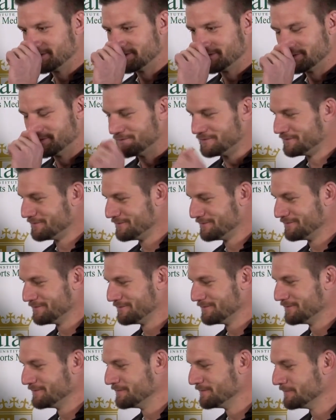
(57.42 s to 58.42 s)

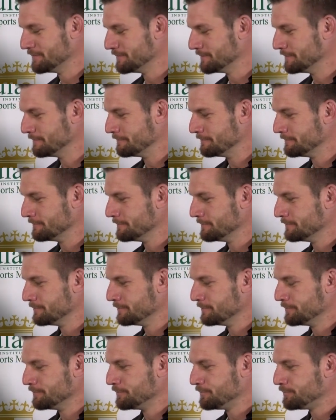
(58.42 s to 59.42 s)

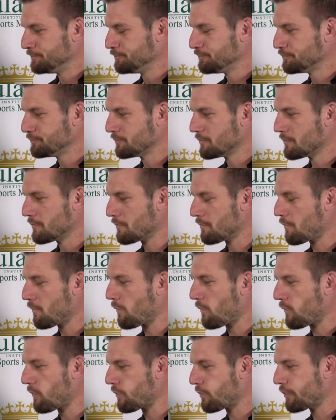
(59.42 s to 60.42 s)

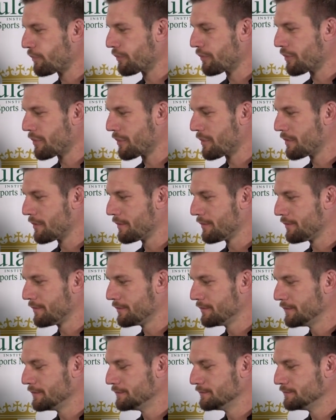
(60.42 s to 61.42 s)

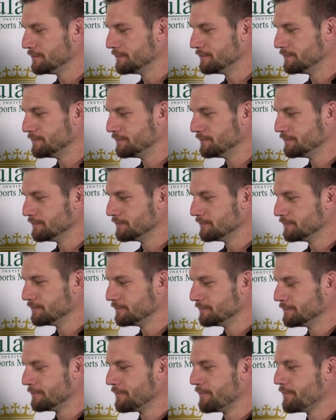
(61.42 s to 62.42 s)

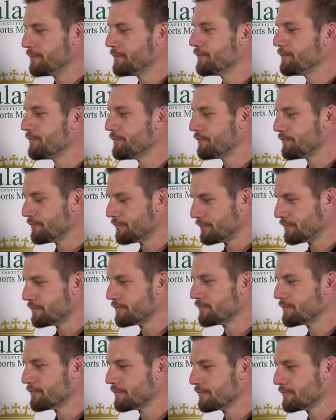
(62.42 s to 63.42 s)

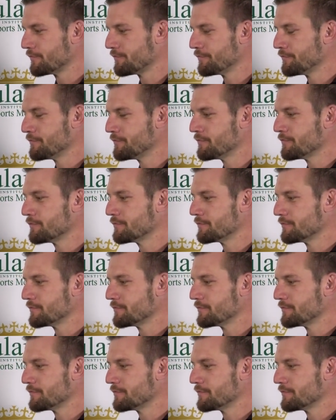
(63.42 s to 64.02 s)
(silent)